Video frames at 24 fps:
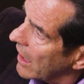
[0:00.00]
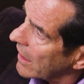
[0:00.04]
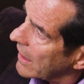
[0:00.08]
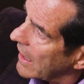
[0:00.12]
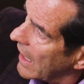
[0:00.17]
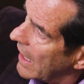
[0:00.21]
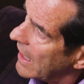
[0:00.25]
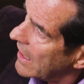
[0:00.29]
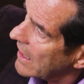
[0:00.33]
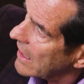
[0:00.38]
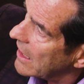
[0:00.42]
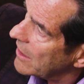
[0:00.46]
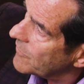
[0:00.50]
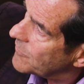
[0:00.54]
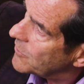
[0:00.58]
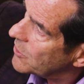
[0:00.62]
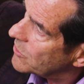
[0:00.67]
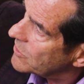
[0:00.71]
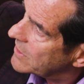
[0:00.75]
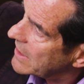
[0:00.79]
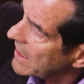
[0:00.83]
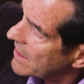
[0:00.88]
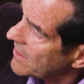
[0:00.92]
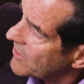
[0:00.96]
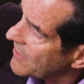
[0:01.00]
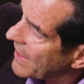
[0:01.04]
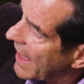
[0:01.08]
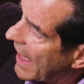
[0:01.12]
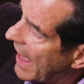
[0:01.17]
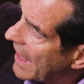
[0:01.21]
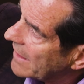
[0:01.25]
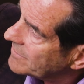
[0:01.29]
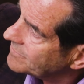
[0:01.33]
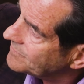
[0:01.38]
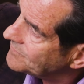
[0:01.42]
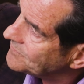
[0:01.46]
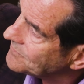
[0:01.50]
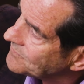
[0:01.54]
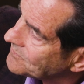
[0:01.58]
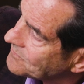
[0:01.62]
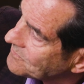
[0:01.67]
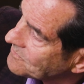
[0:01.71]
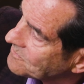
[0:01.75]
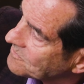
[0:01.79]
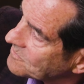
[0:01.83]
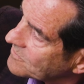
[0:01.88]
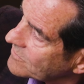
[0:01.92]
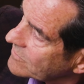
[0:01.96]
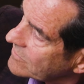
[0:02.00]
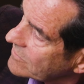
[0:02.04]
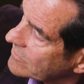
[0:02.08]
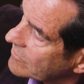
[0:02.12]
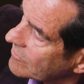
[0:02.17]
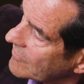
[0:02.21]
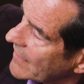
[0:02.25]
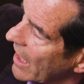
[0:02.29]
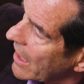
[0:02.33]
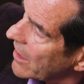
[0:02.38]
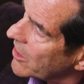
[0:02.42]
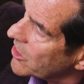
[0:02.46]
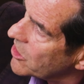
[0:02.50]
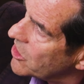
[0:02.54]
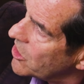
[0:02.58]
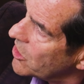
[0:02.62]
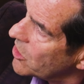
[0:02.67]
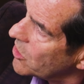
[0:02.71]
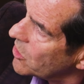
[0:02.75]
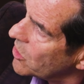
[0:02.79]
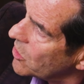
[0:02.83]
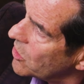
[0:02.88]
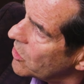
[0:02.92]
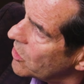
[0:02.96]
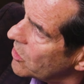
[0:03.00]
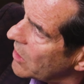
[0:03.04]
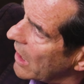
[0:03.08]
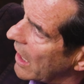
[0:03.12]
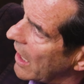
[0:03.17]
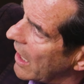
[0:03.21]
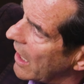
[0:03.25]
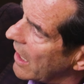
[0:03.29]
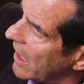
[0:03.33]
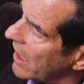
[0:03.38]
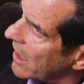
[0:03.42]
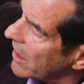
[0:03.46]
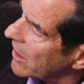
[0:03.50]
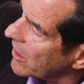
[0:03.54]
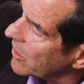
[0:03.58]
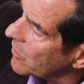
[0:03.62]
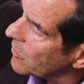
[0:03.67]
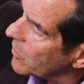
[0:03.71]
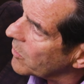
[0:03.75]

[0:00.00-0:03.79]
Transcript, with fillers: Okay, if you did that, you uh,